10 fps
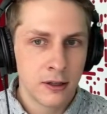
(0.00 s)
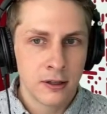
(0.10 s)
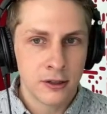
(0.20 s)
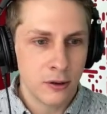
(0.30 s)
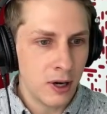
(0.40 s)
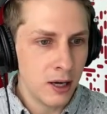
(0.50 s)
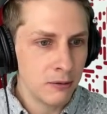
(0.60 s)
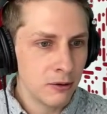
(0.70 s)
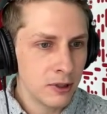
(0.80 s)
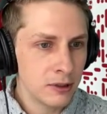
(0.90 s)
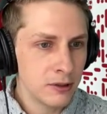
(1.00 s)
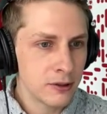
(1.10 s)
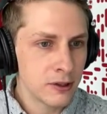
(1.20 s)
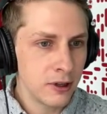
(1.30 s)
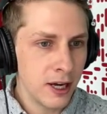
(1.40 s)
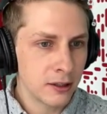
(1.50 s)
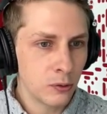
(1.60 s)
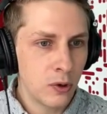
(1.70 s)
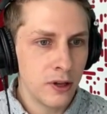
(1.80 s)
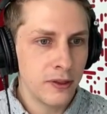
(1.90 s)
So I'm going to select
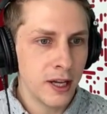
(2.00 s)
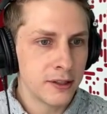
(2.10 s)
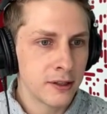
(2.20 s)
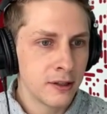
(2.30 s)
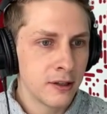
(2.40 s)
one that's